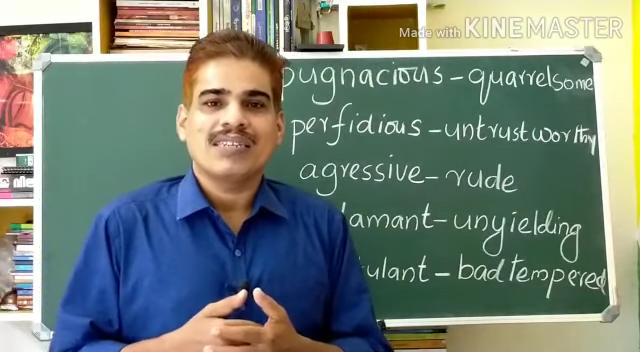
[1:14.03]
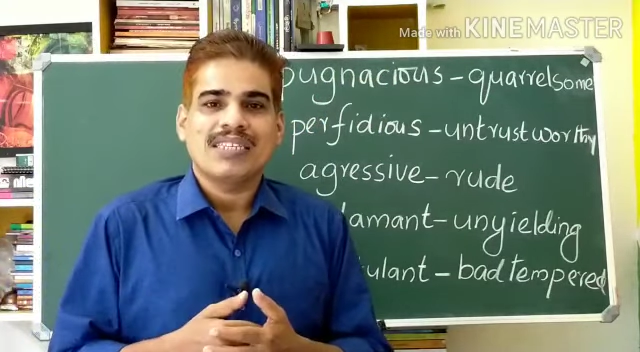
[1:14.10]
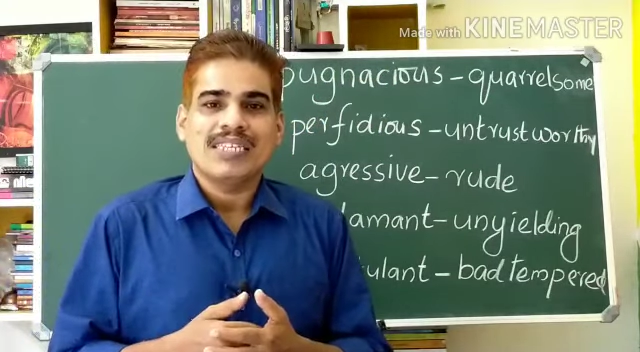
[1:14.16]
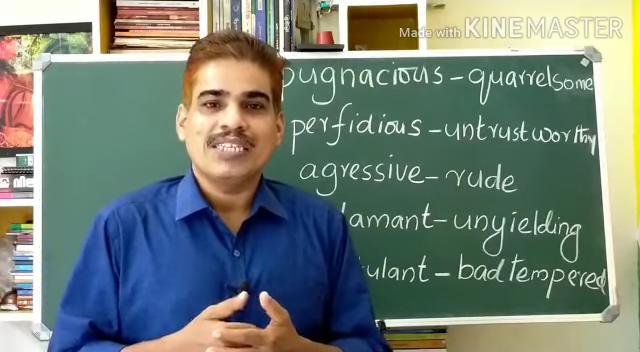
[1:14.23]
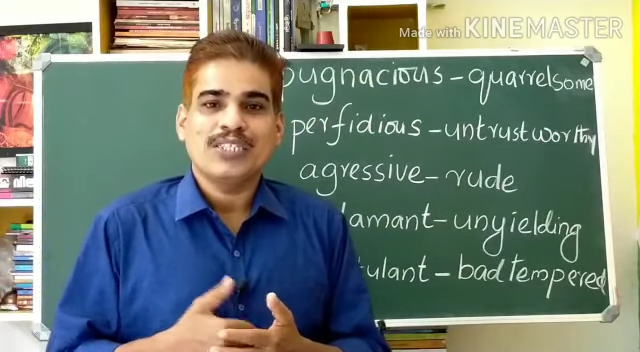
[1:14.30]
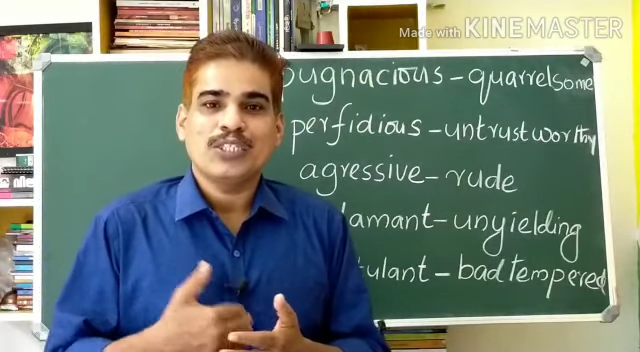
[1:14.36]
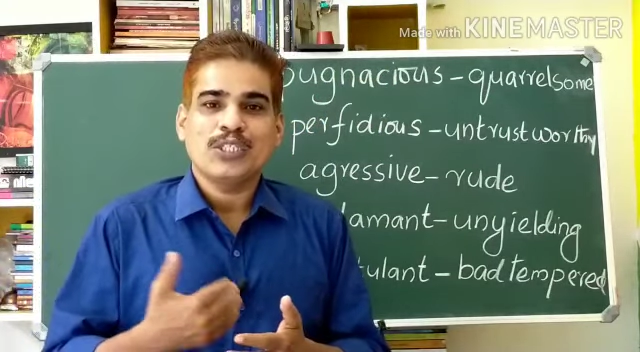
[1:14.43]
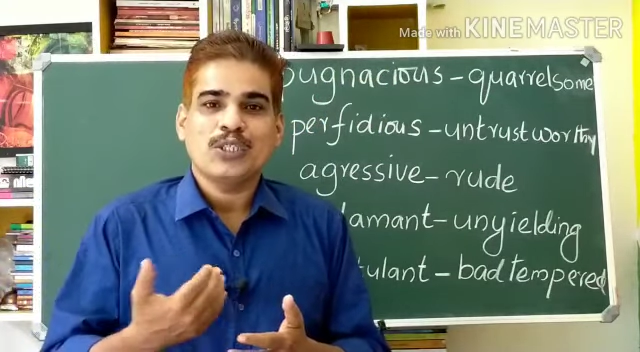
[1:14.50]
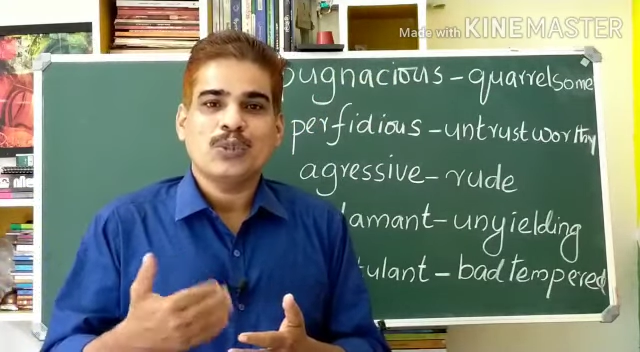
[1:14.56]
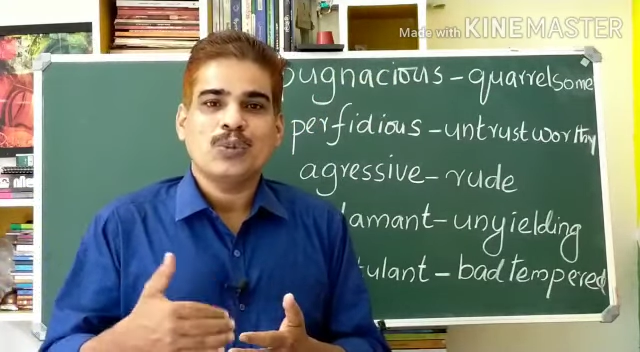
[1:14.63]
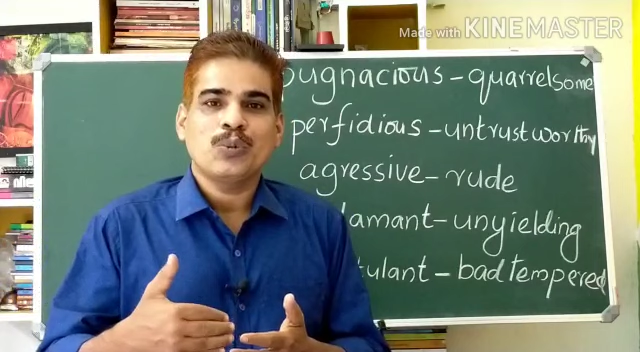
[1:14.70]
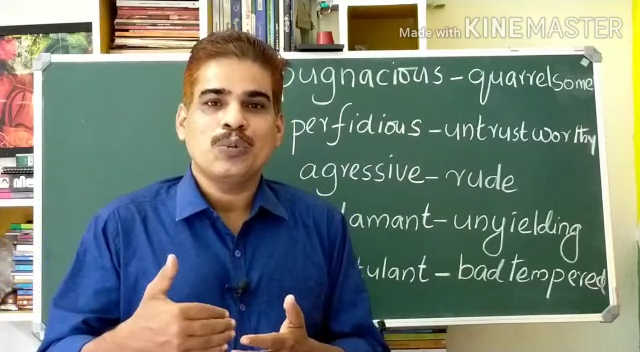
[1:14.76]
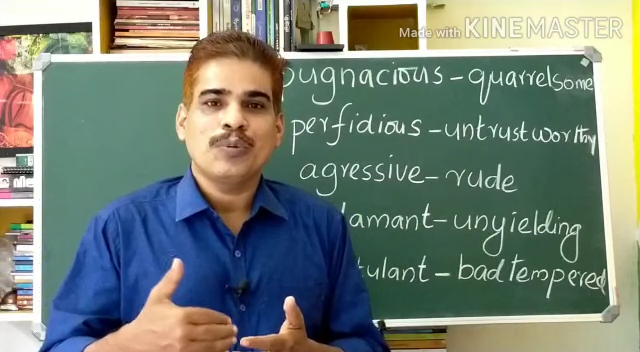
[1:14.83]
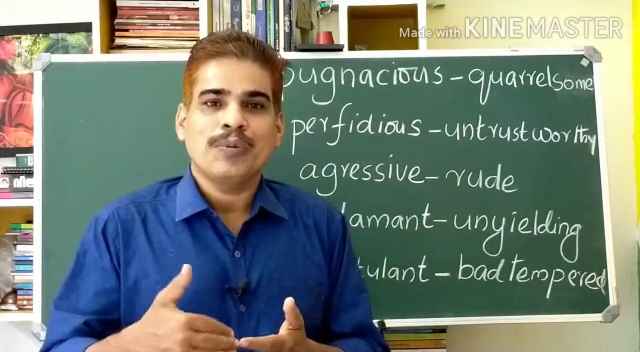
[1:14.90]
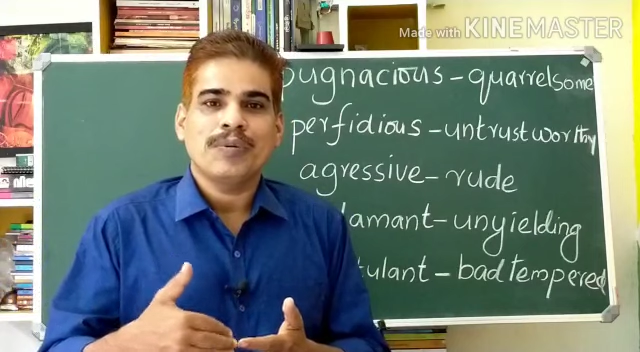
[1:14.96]
easy
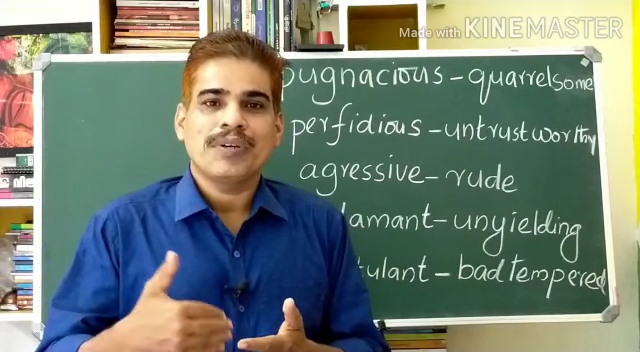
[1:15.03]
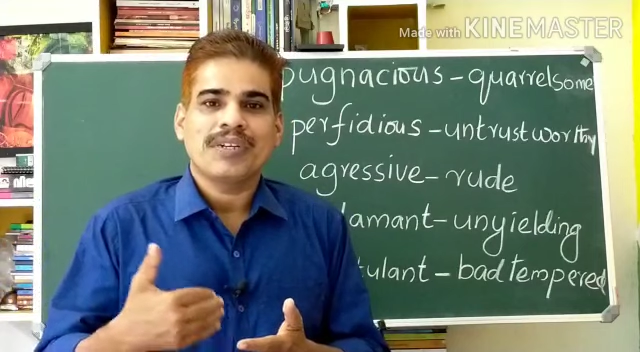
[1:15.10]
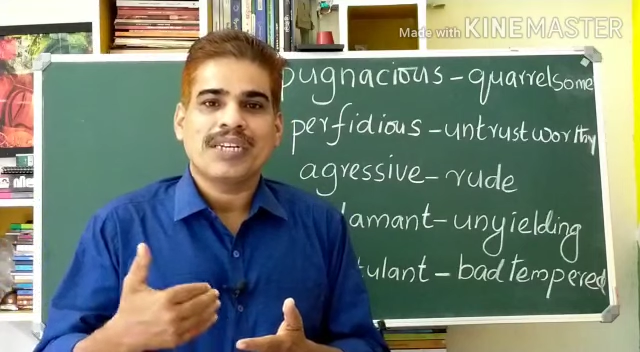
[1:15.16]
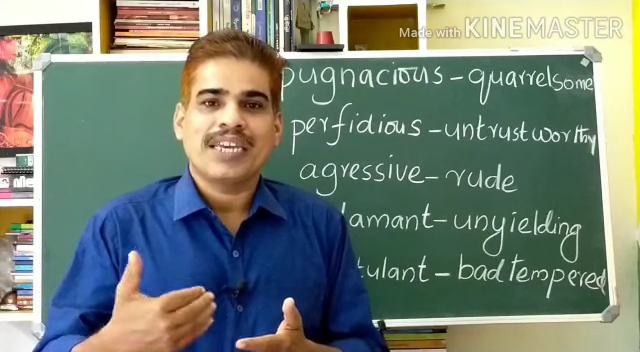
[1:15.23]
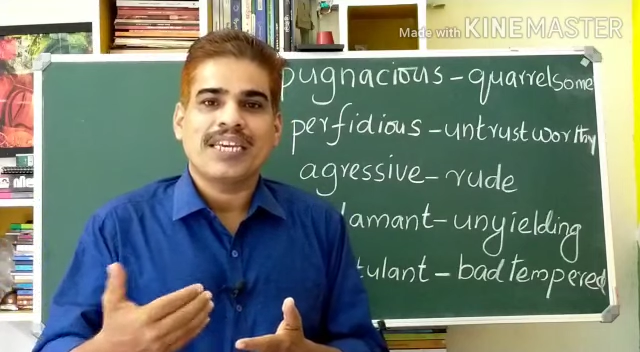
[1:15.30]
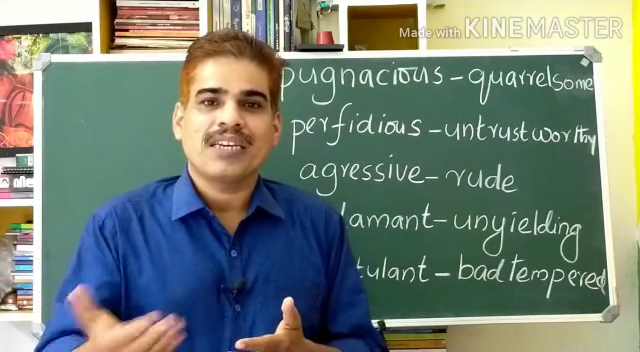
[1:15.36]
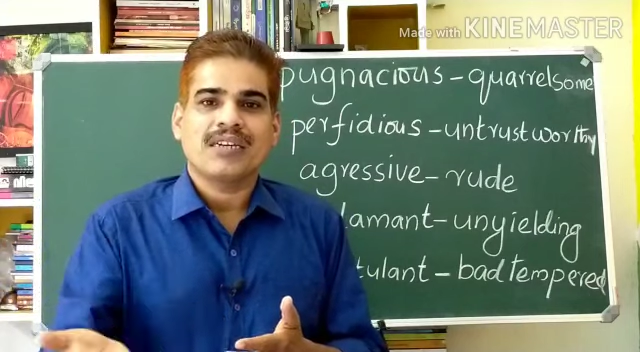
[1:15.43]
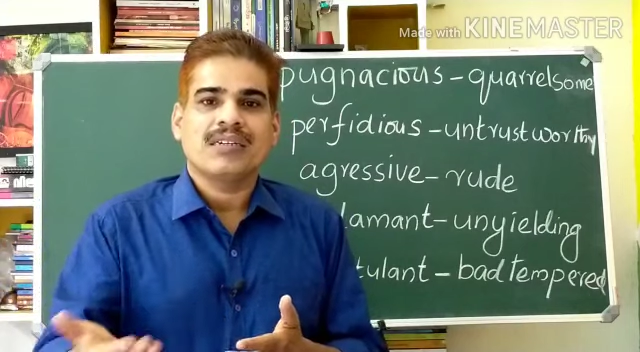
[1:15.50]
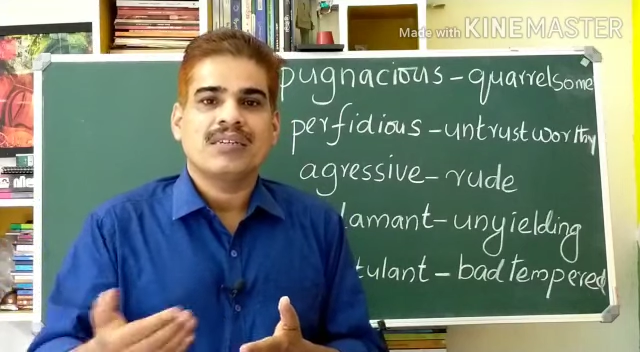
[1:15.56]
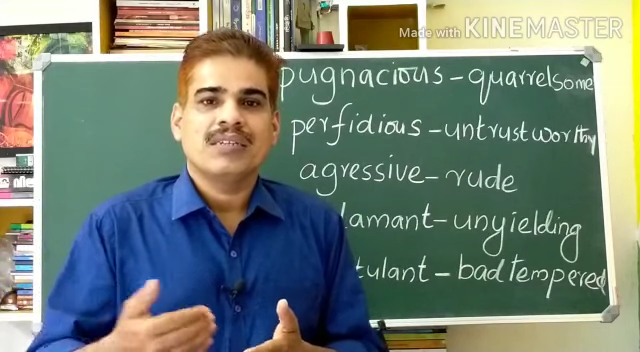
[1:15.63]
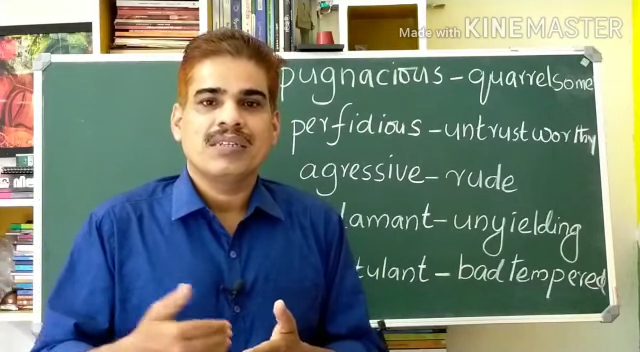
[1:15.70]
to take